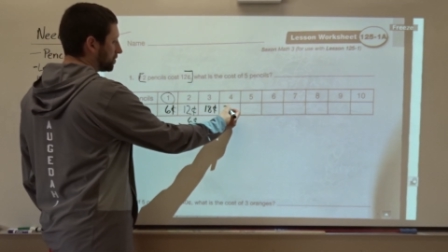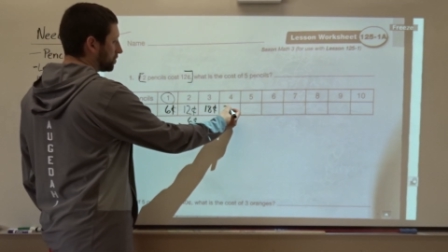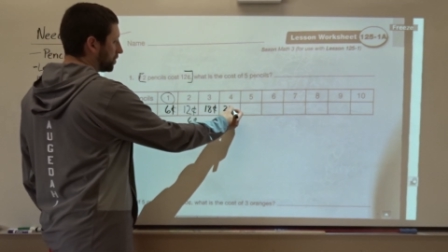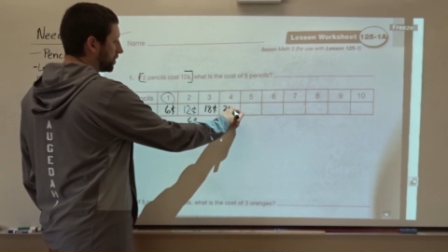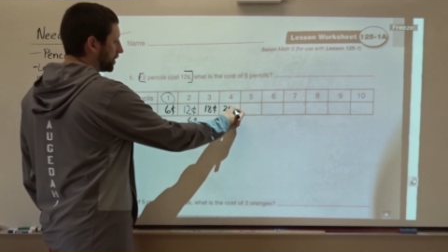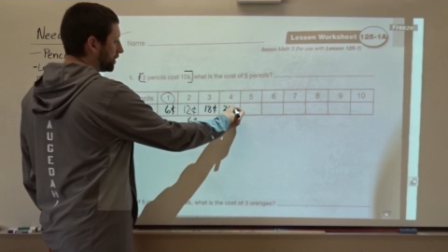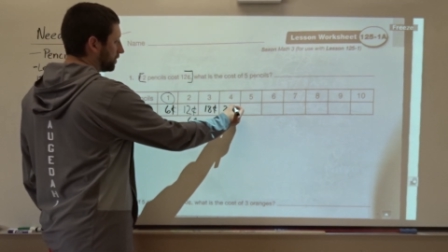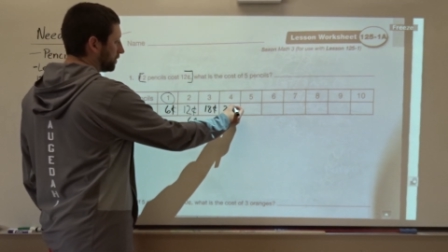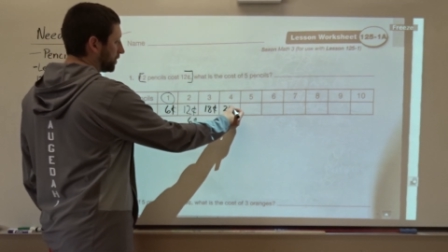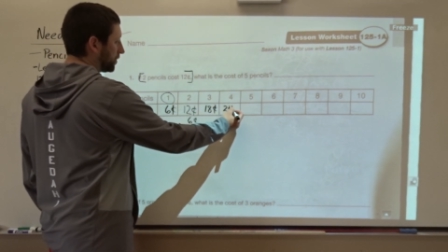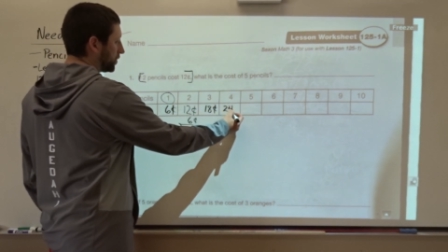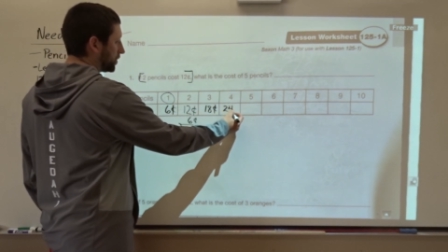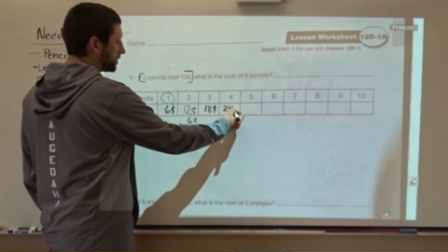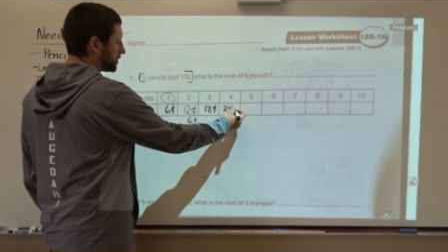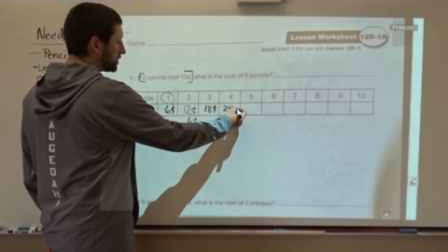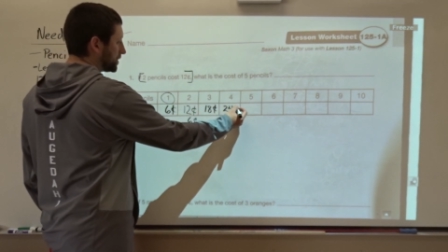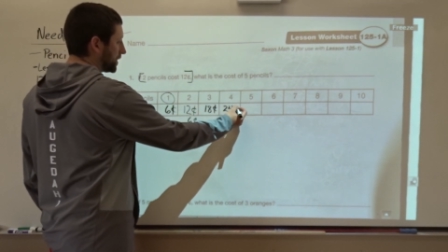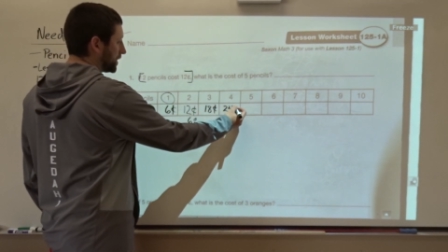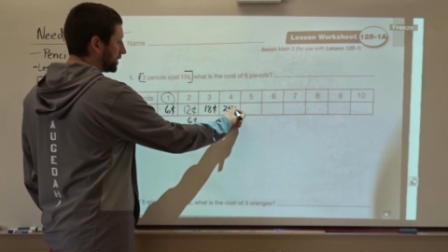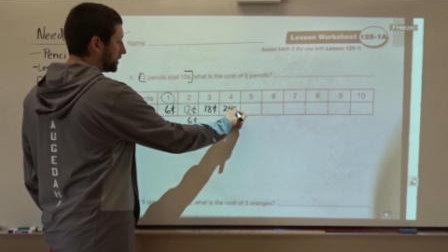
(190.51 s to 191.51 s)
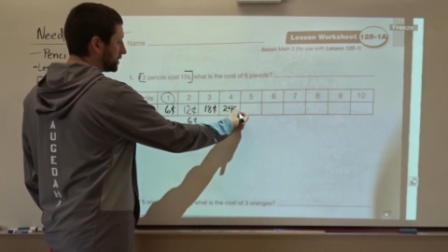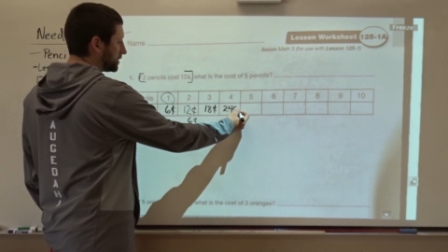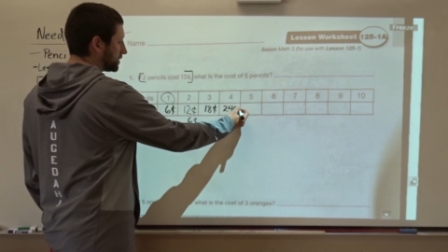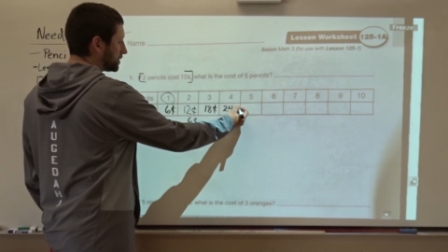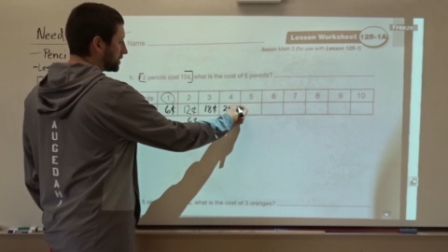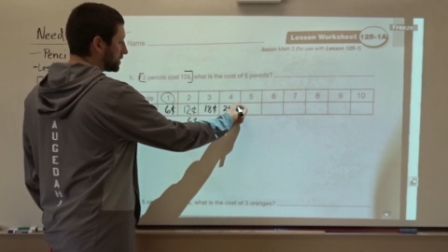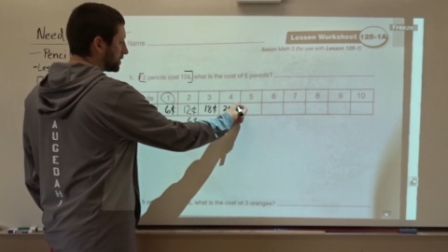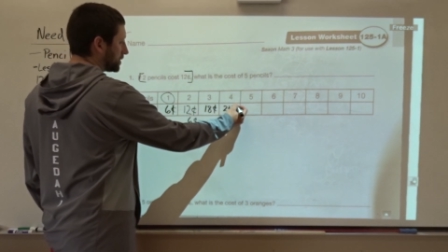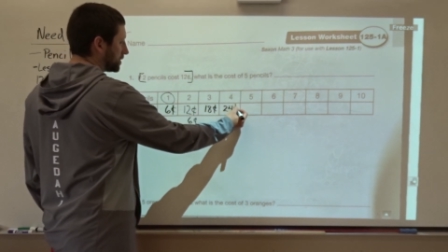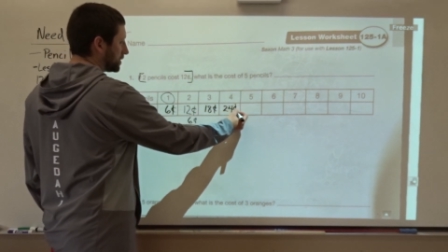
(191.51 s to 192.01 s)
24
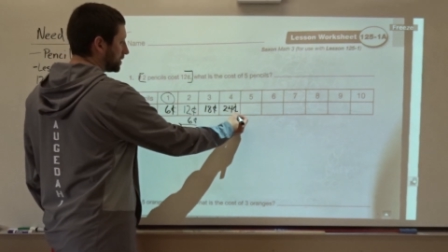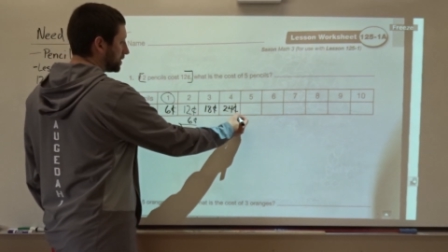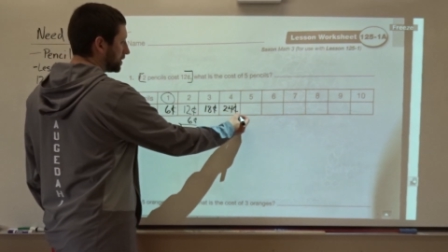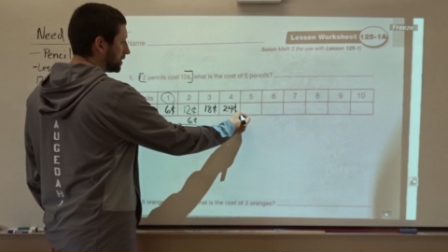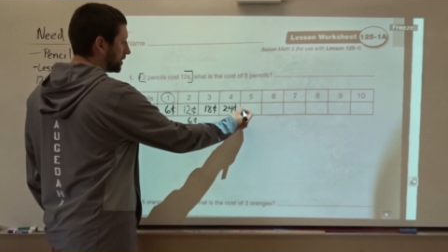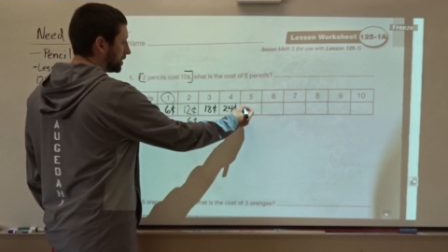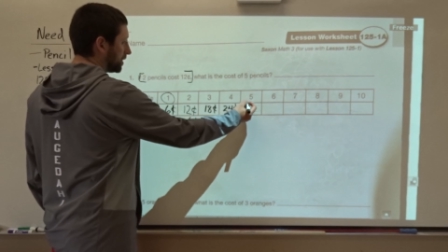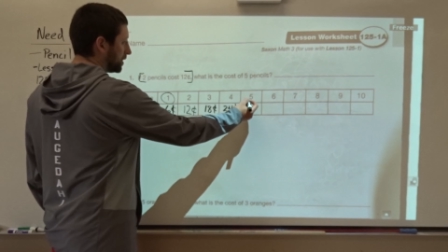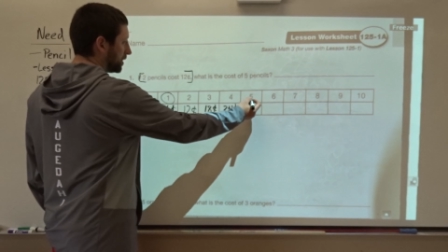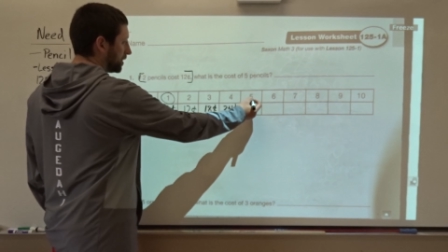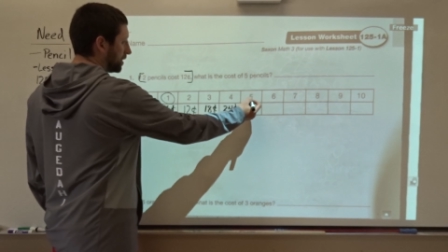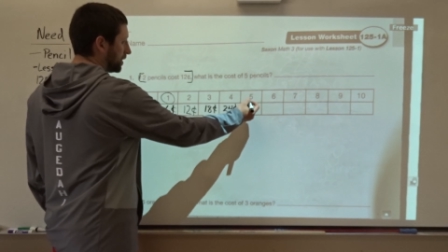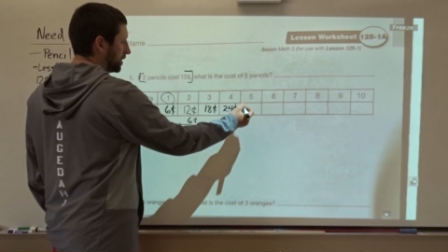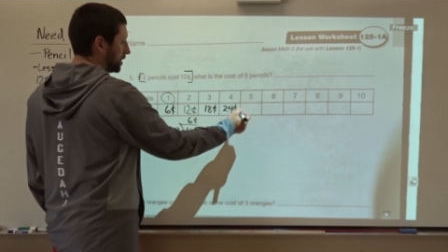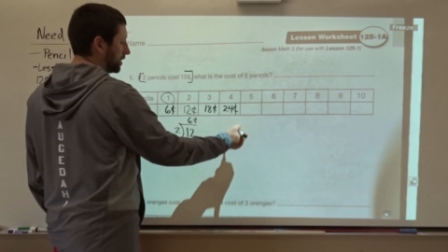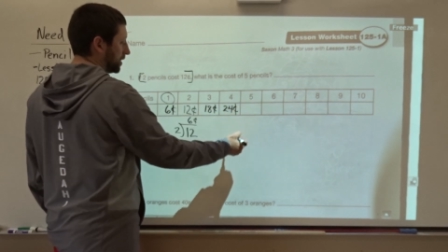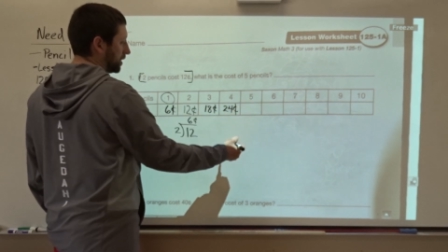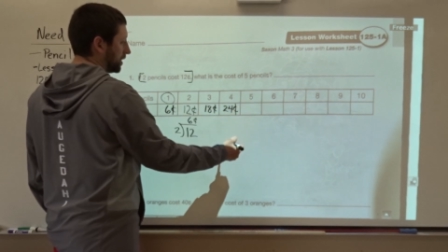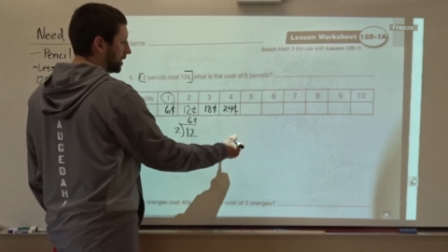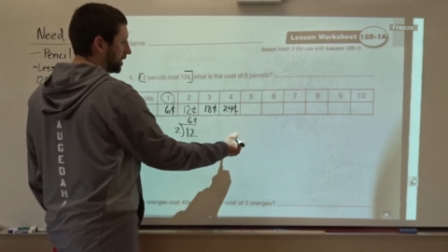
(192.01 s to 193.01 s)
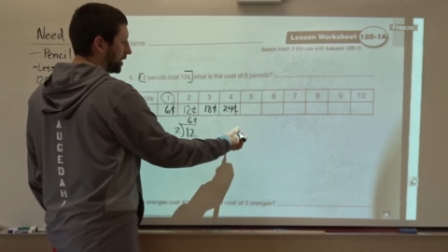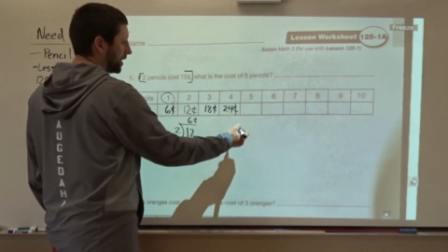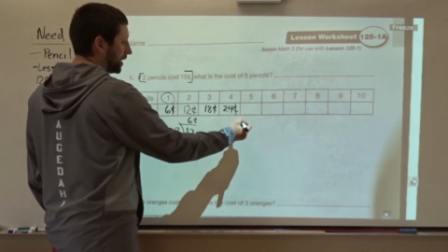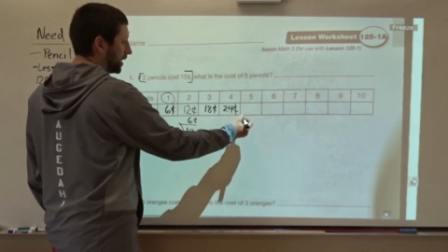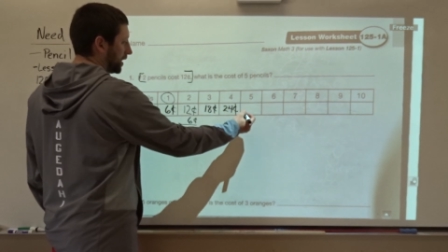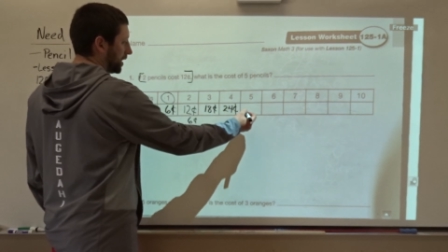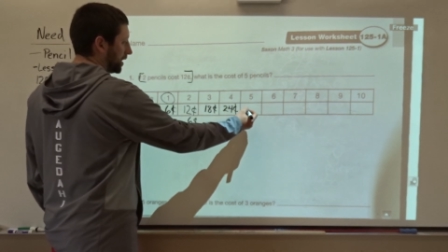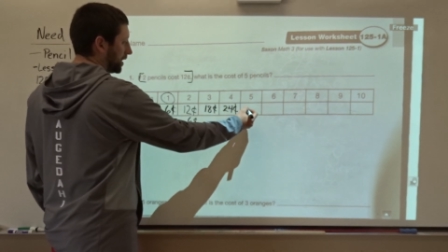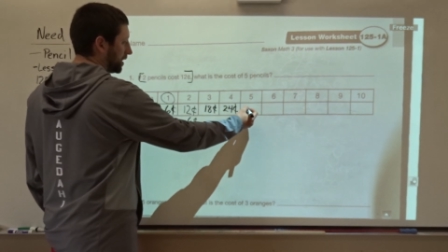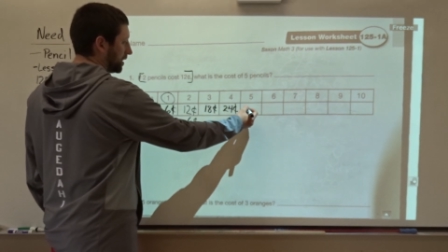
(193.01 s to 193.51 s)
cents,
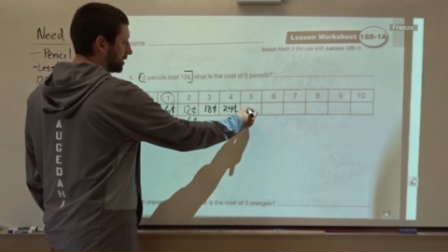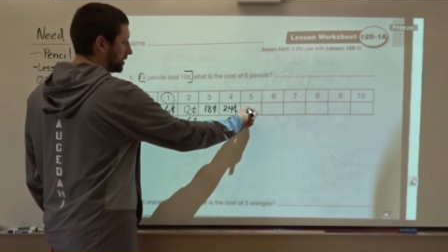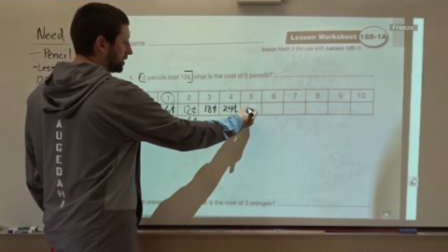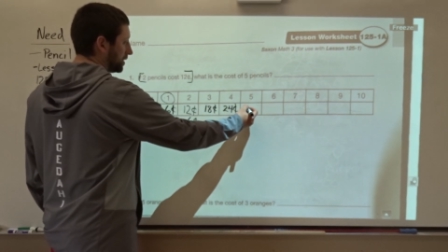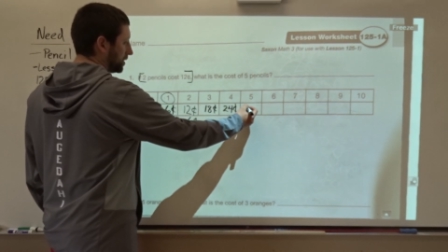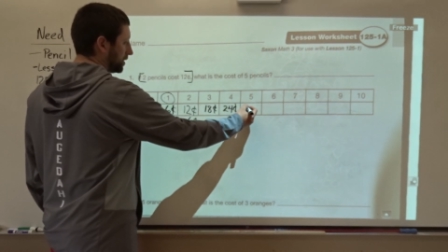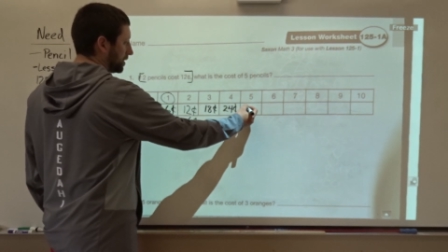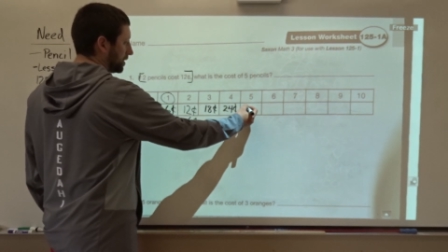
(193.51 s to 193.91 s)
and